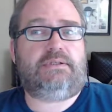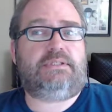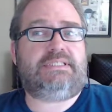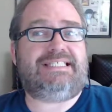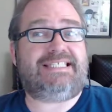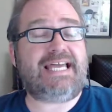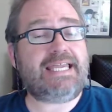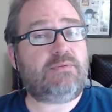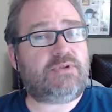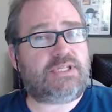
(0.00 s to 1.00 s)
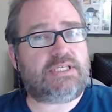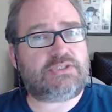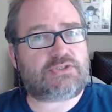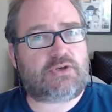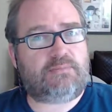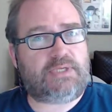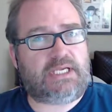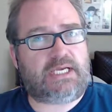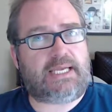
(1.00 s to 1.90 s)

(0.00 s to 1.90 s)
Today, with the insomnia,